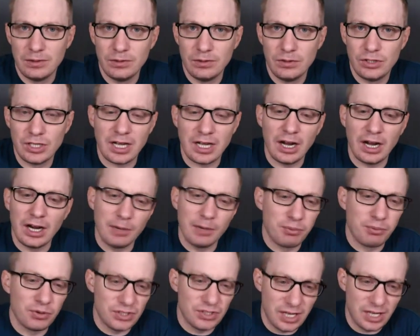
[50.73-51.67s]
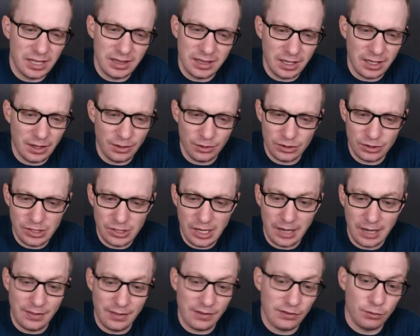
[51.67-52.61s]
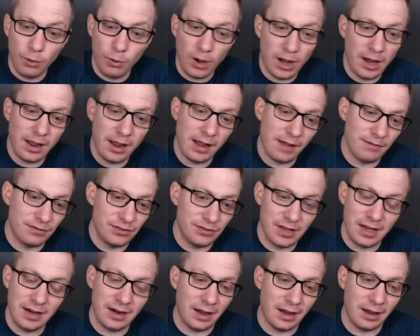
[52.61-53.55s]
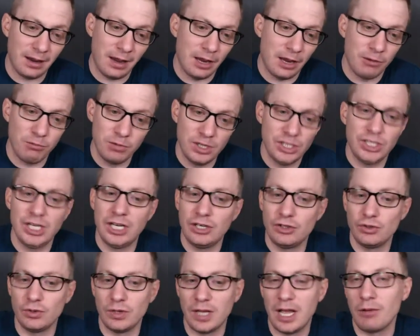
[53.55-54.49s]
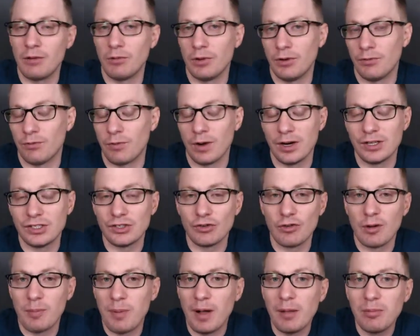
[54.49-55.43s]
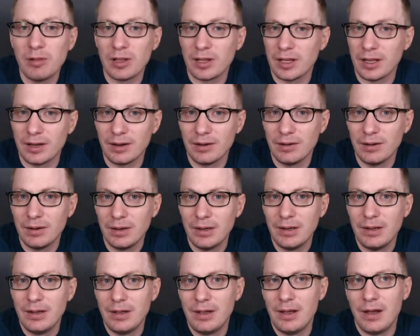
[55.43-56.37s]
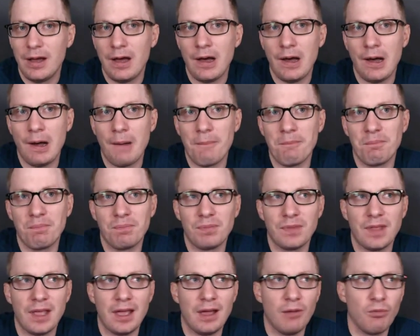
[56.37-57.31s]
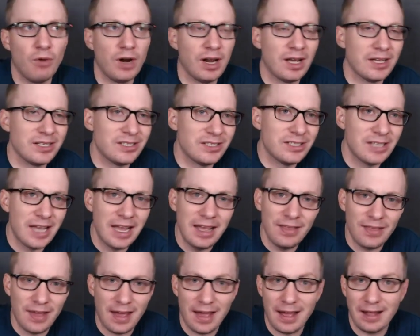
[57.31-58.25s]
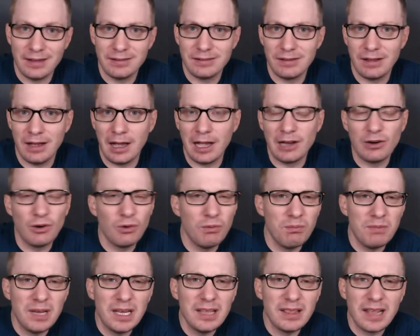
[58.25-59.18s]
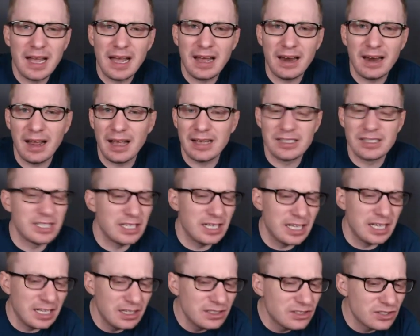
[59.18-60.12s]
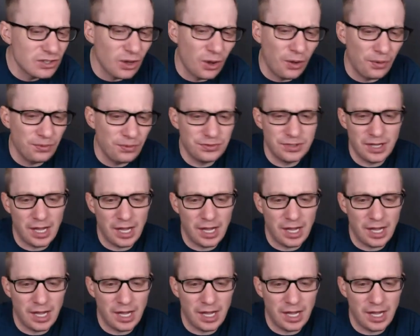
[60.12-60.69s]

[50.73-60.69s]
to kind of present the other side. That's why I've said I wish Andrew Yang would have run as a Republican. And when I say that, I don't mean that as an insult to